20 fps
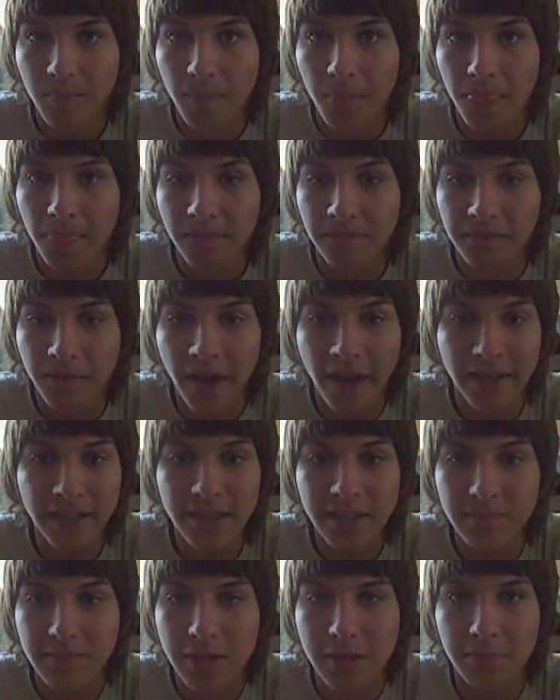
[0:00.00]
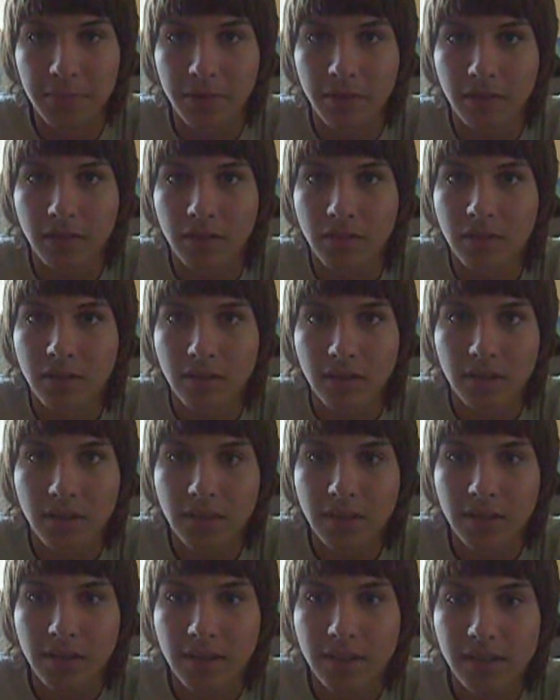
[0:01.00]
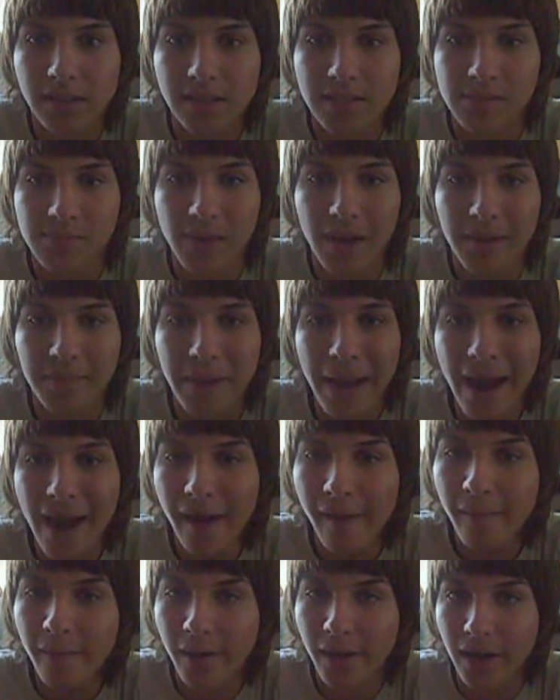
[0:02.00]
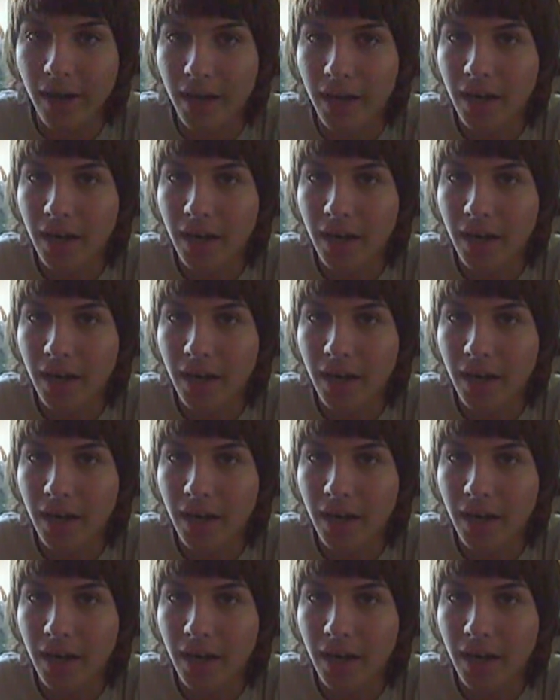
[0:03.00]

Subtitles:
finding people is my power,